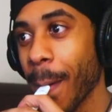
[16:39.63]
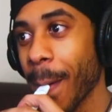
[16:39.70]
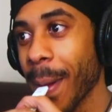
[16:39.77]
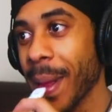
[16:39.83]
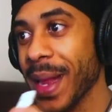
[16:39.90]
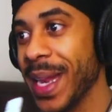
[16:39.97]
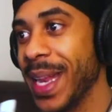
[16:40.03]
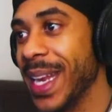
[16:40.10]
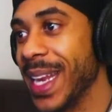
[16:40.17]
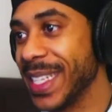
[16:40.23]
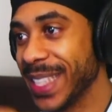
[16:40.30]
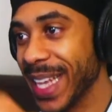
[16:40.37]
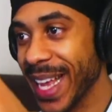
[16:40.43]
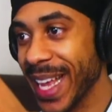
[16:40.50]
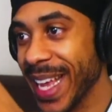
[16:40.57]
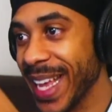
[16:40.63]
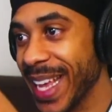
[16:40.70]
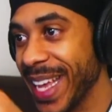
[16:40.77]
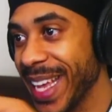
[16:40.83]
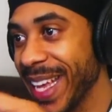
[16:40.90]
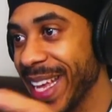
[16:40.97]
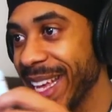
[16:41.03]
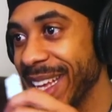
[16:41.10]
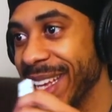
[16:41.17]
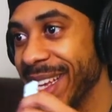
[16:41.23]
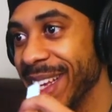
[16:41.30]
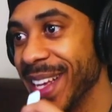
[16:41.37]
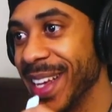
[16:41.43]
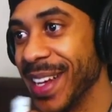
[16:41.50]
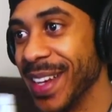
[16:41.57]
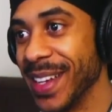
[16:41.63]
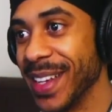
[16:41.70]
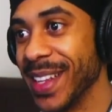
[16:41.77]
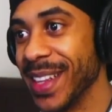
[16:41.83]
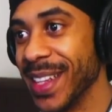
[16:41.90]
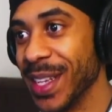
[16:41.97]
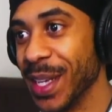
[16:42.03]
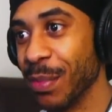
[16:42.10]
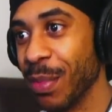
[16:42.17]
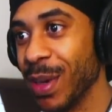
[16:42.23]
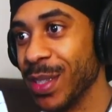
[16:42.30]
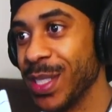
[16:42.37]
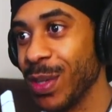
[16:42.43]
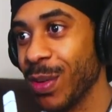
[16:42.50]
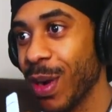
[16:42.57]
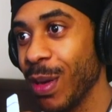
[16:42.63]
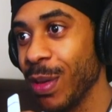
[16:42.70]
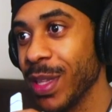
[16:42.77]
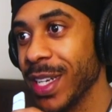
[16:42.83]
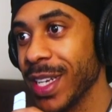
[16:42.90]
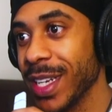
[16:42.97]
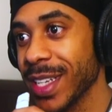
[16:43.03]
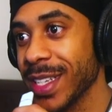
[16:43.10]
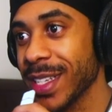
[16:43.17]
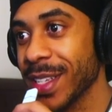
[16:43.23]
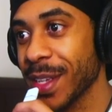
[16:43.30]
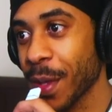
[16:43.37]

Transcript: hey, hey. hey. Look, bro, she rolling, nigga